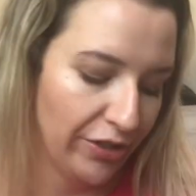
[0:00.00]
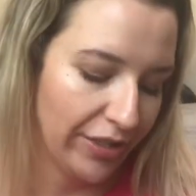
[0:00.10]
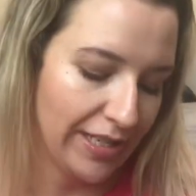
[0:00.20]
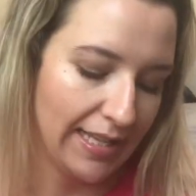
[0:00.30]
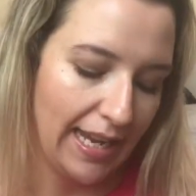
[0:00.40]

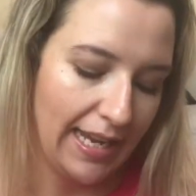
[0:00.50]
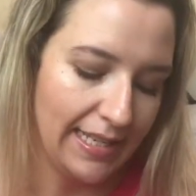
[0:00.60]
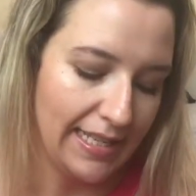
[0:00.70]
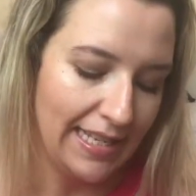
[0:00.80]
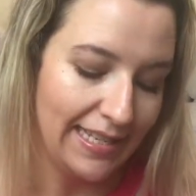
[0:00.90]
Honestly, it
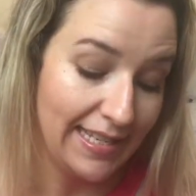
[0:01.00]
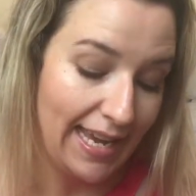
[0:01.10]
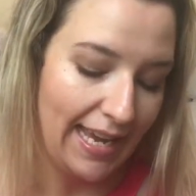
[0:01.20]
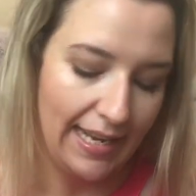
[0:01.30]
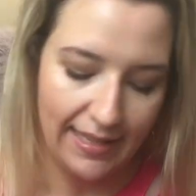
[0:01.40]
is
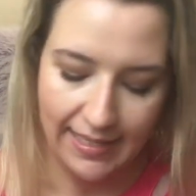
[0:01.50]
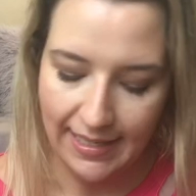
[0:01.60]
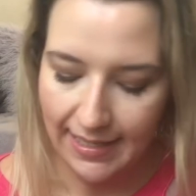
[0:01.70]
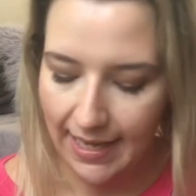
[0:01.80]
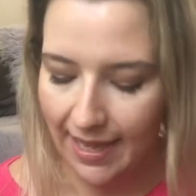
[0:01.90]
insane. This
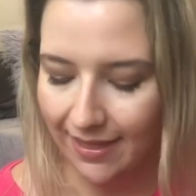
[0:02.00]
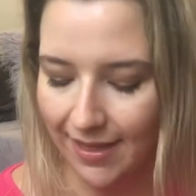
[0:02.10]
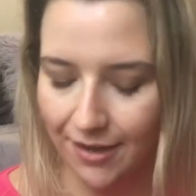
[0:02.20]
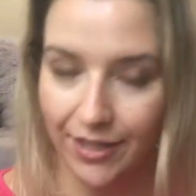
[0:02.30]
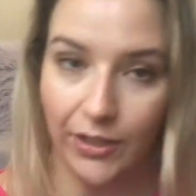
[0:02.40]
is
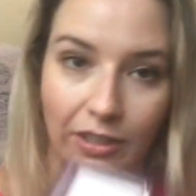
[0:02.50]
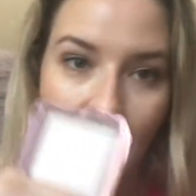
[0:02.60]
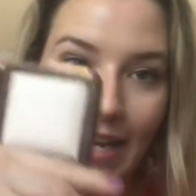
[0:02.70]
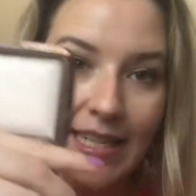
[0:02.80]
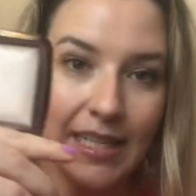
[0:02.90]
Ethereal
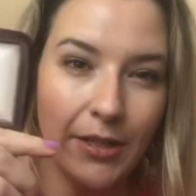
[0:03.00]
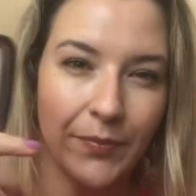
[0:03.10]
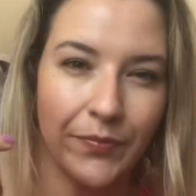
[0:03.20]
Light.